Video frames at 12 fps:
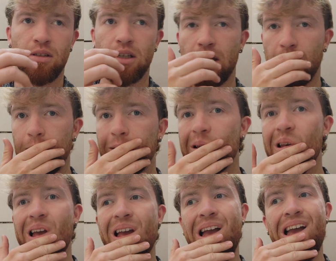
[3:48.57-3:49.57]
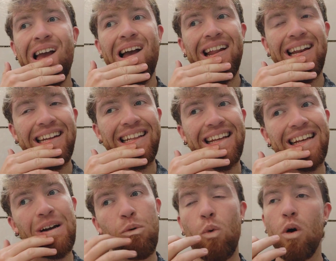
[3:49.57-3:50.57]
okay? And you
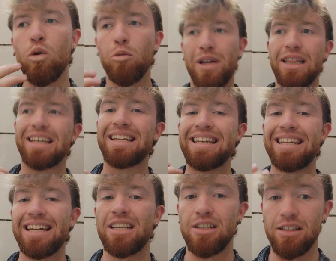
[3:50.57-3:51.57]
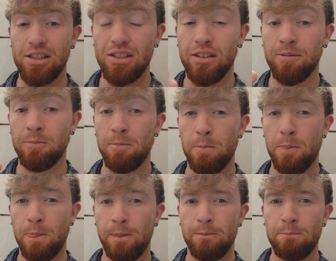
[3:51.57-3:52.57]
think, what would be the conditions
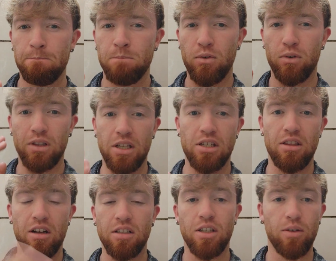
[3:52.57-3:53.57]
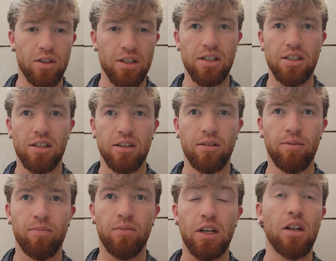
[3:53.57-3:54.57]
for this not to exist?
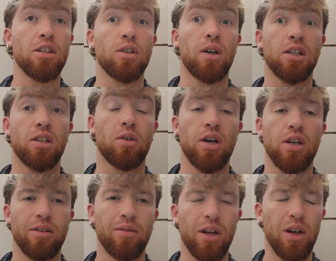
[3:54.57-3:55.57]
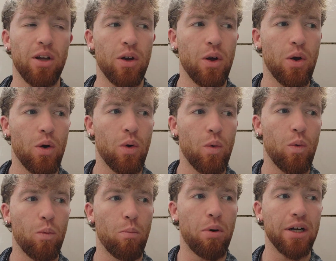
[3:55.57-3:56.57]
Then also ask the question,
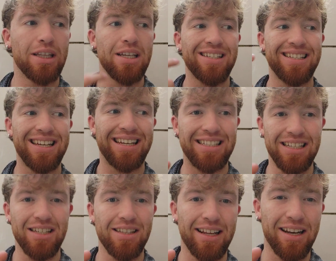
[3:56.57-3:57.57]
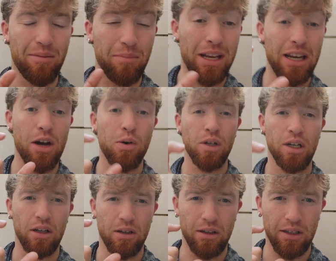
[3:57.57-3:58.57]
by this existing and me knowing
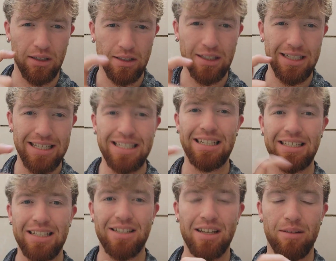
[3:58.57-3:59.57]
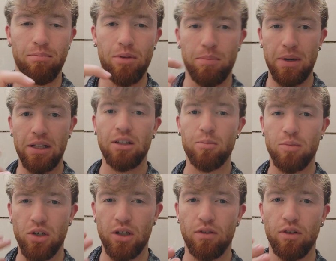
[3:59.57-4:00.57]
it is existing, by being the
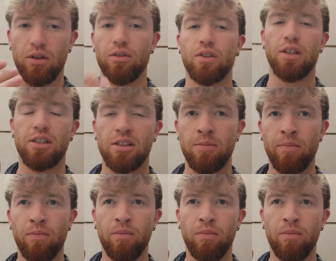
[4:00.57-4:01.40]
observer of this,